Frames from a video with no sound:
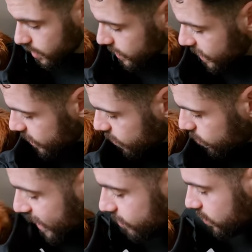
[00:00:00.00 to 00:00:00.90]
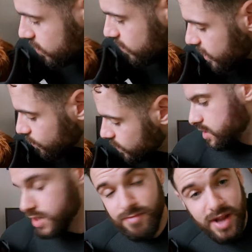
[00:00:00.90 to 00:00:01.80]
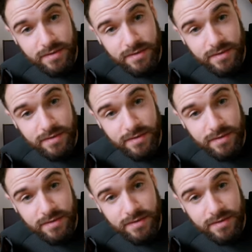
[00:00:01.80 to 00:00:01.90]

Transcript: let the little man run around, generally